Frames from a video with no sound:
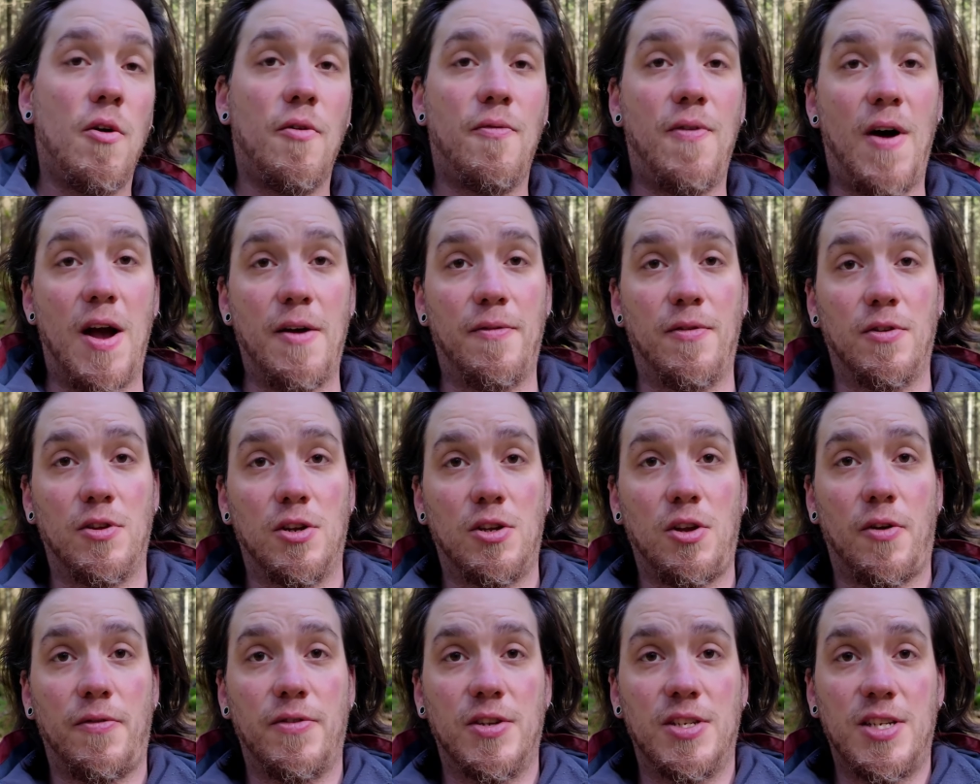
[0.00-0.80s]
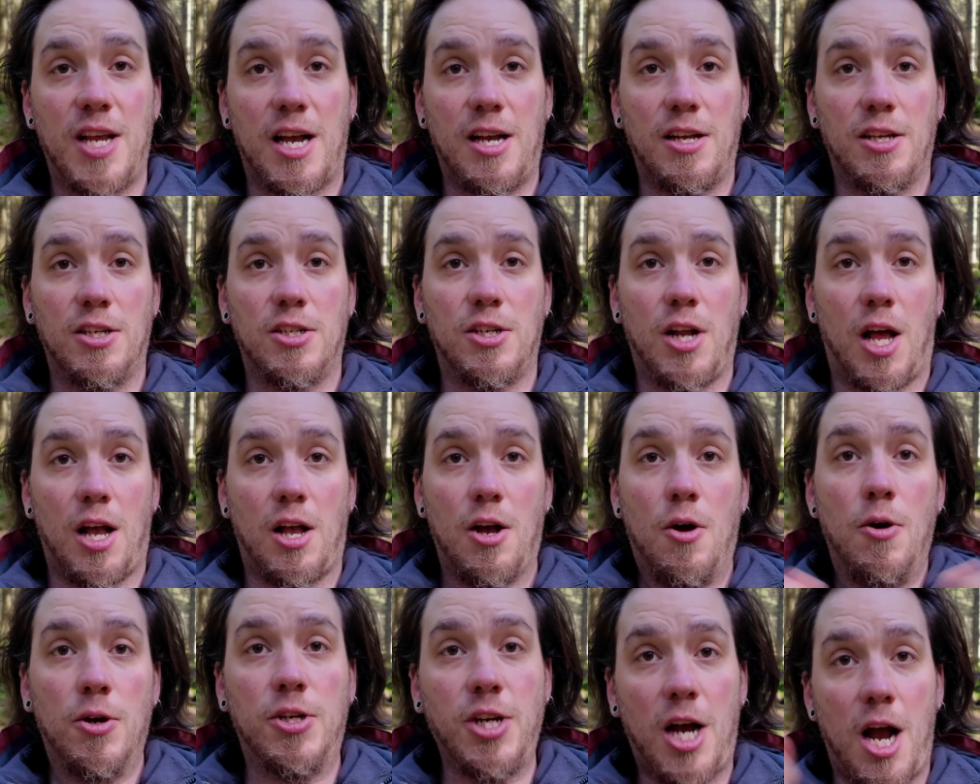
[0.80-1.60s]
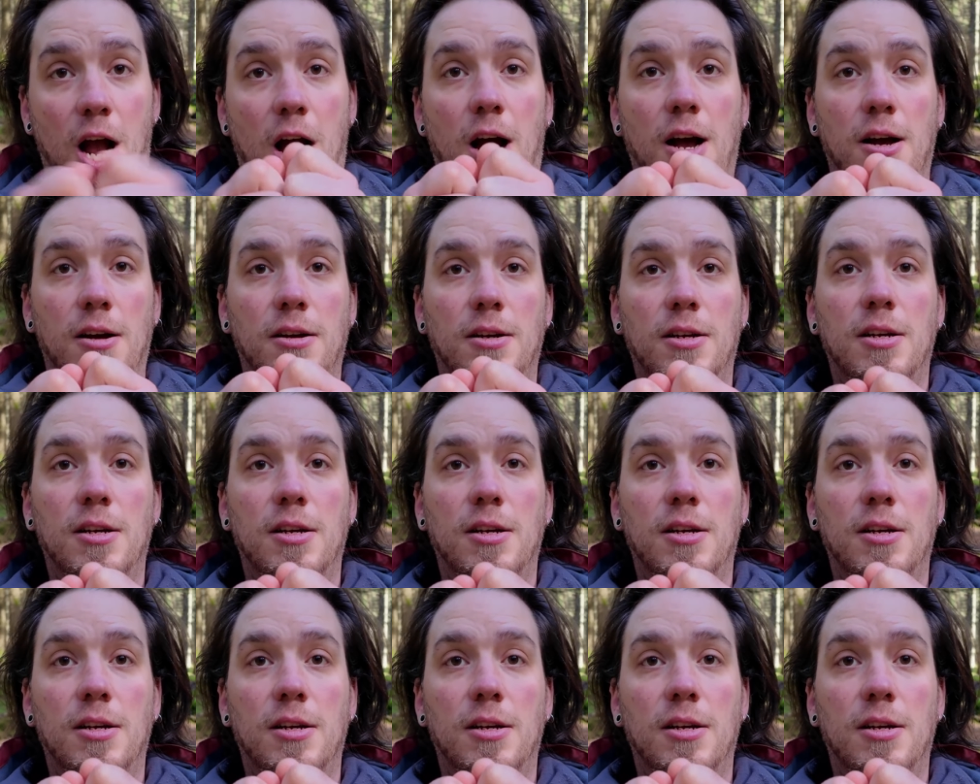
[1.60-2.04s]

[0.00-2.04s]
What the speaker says: 500th of a second is like whoosha!